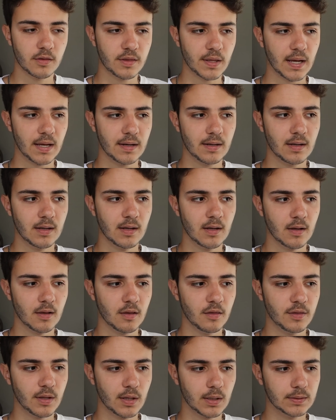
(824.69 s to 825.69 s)
than
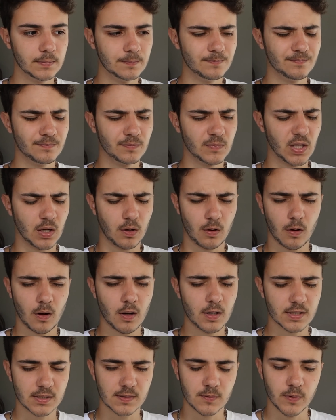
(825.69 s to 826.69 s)
the the
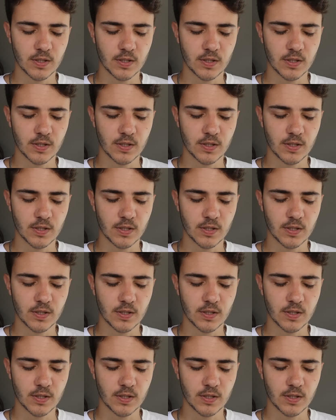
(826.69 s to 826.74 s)
cost,